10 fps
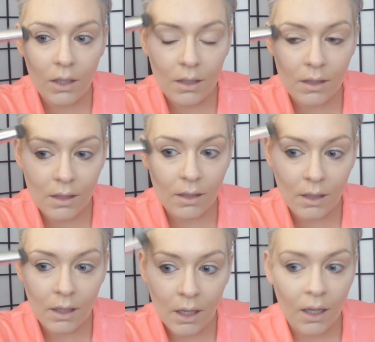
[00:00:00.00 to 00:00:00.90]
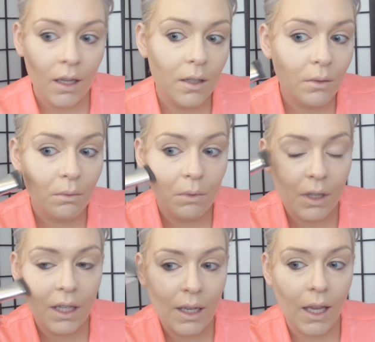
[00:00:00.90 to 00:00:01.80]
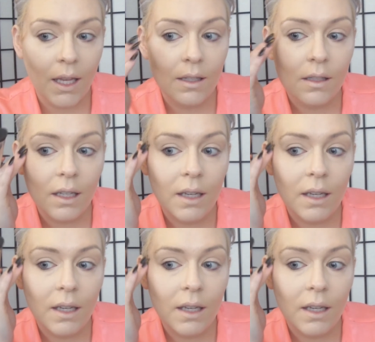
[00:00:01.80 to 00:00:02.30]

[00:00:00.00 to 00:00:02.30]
just is really nice.